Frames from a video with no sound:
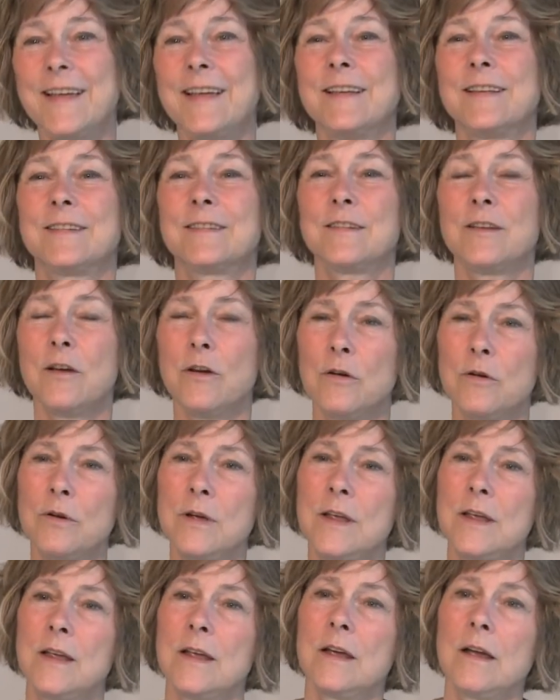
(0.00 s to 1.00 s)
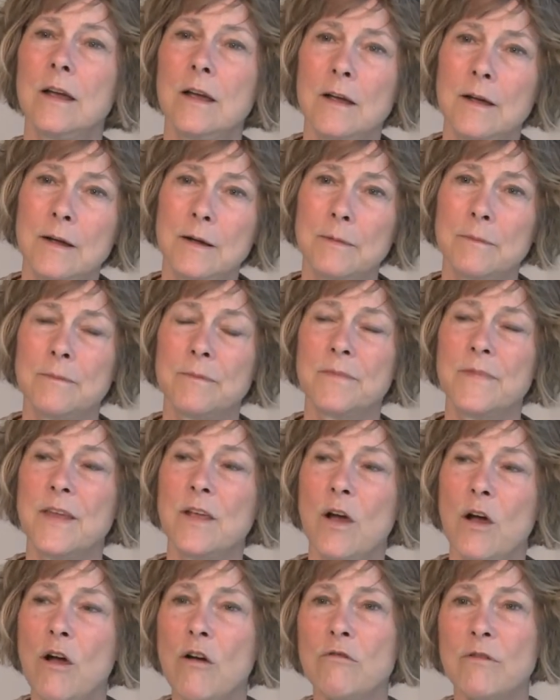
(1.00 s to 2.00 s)
So um, they
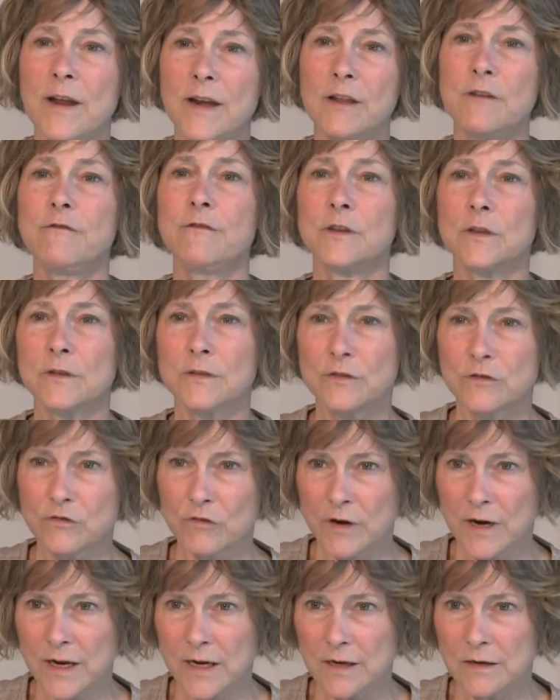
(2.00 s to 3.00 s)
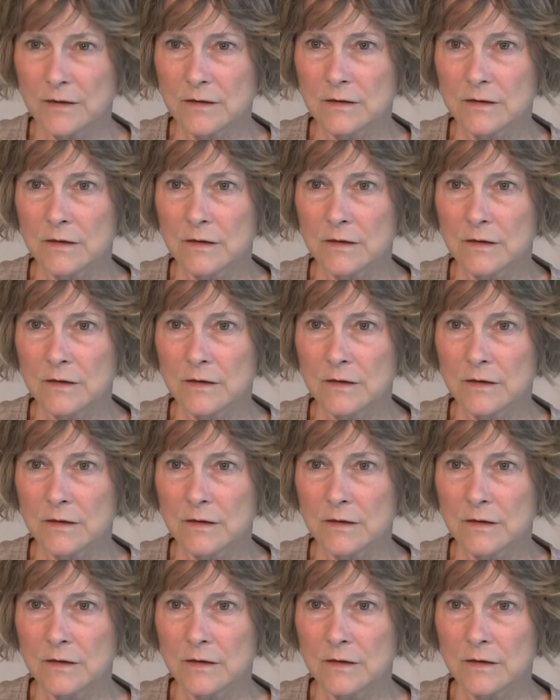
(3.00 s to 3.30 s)
already feel strained.